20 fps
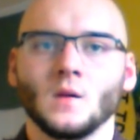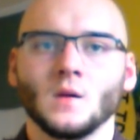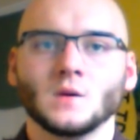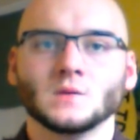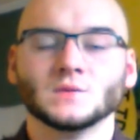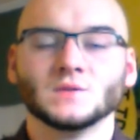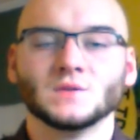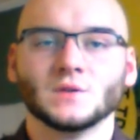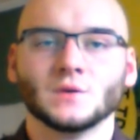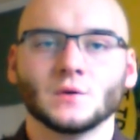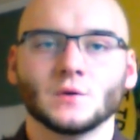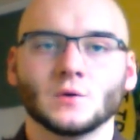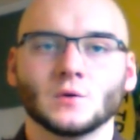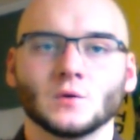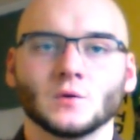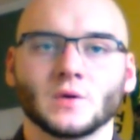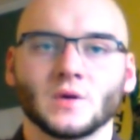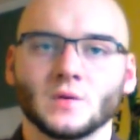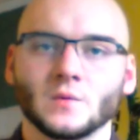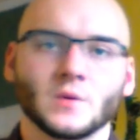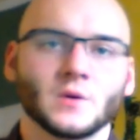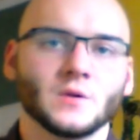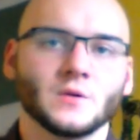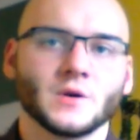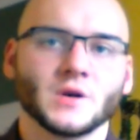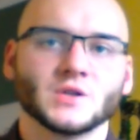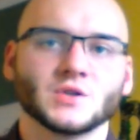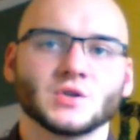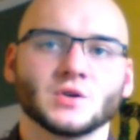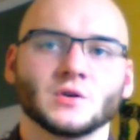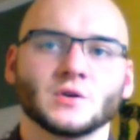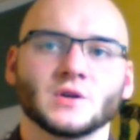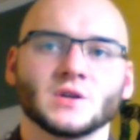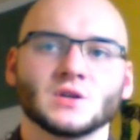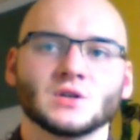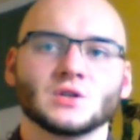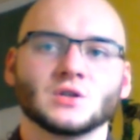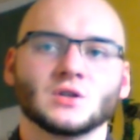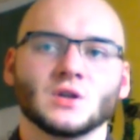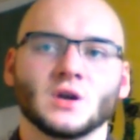So here we're going to look at
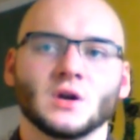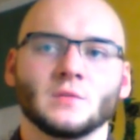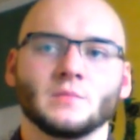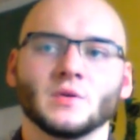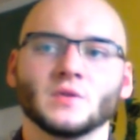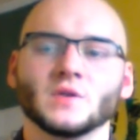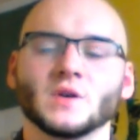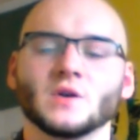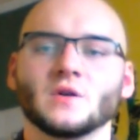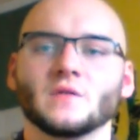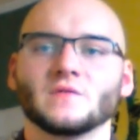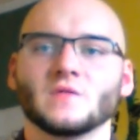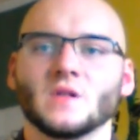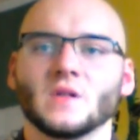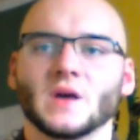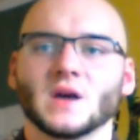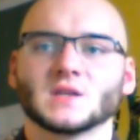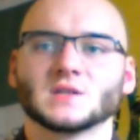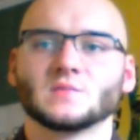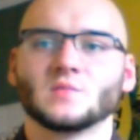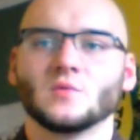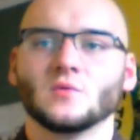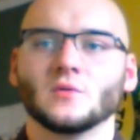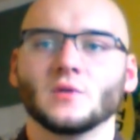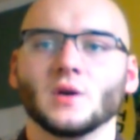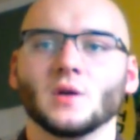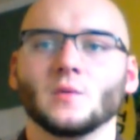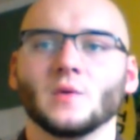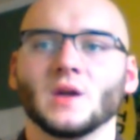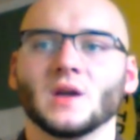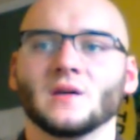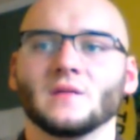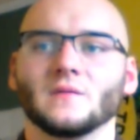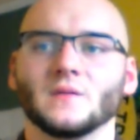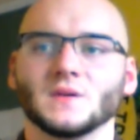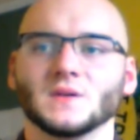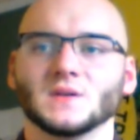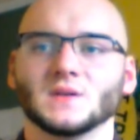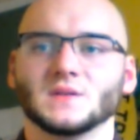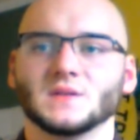Turkish. Building off the last point, we have
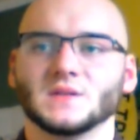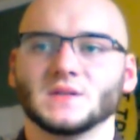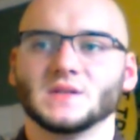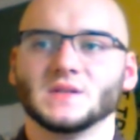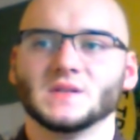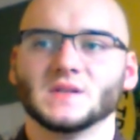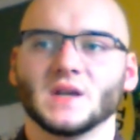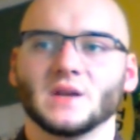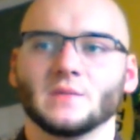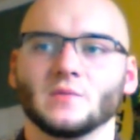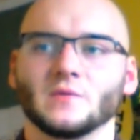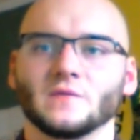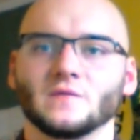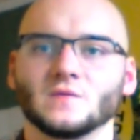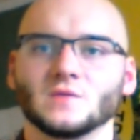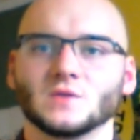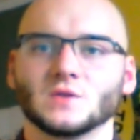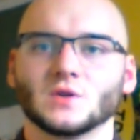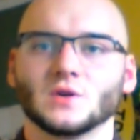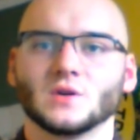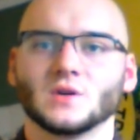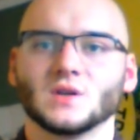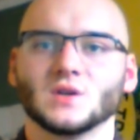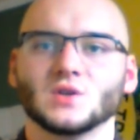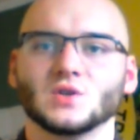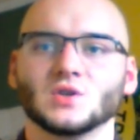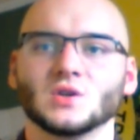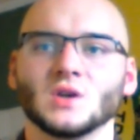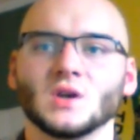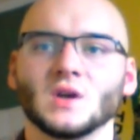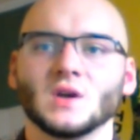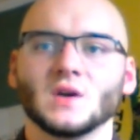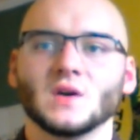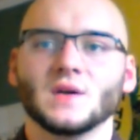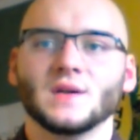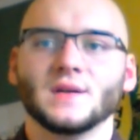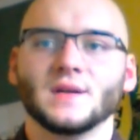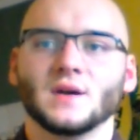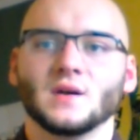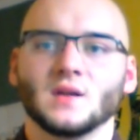this example of Turkish.
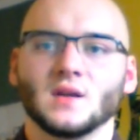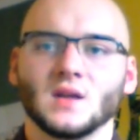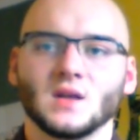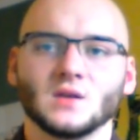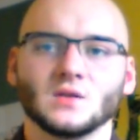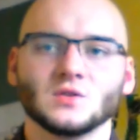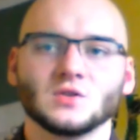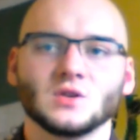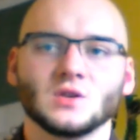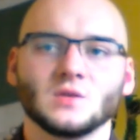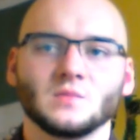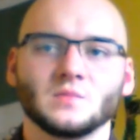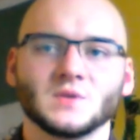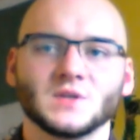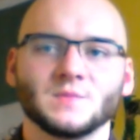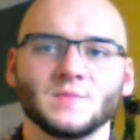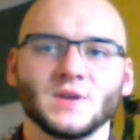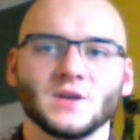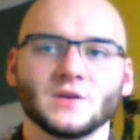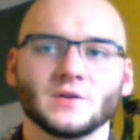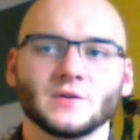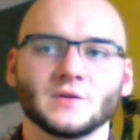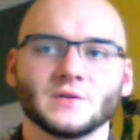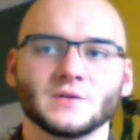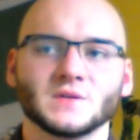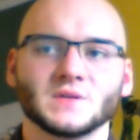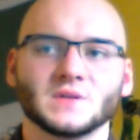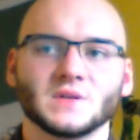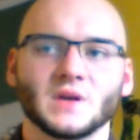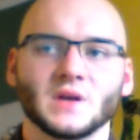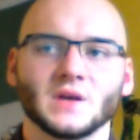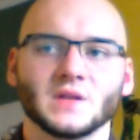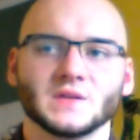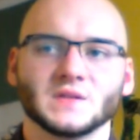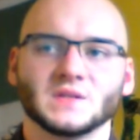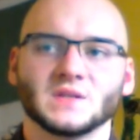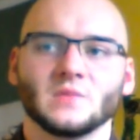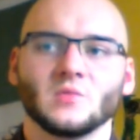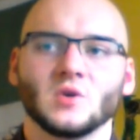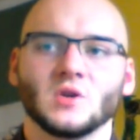Now, to English speakers, this is
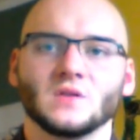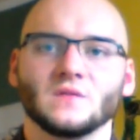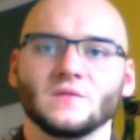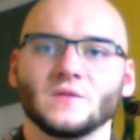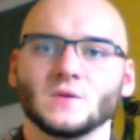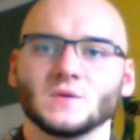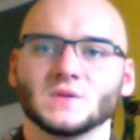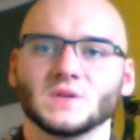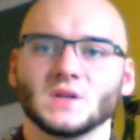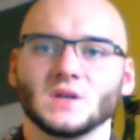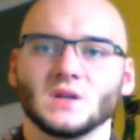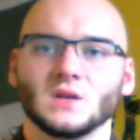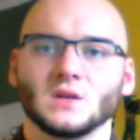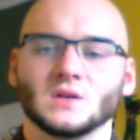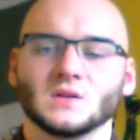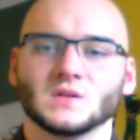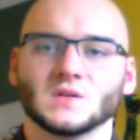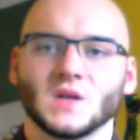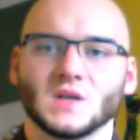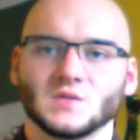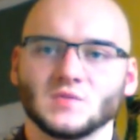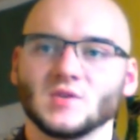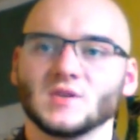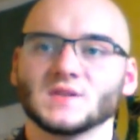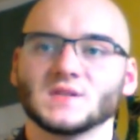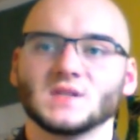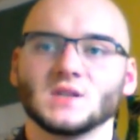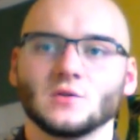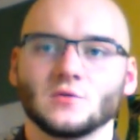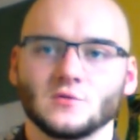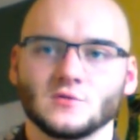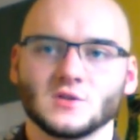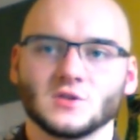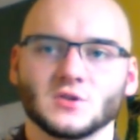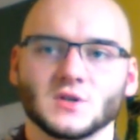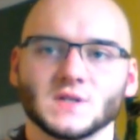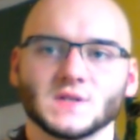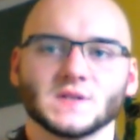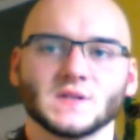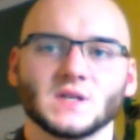somewhat confusing because as we can see through the
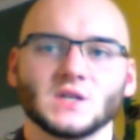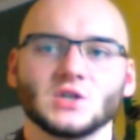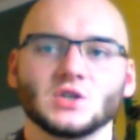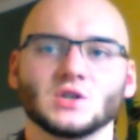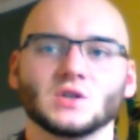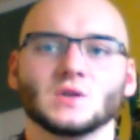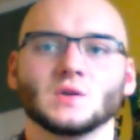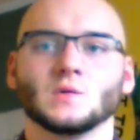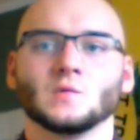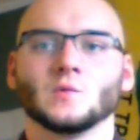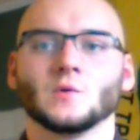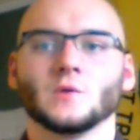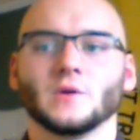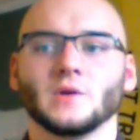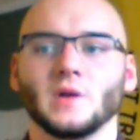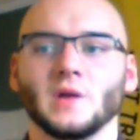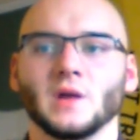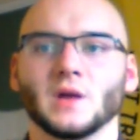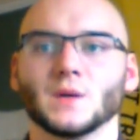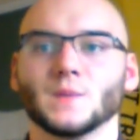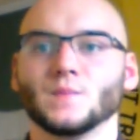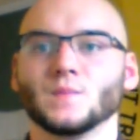translation we're looking at,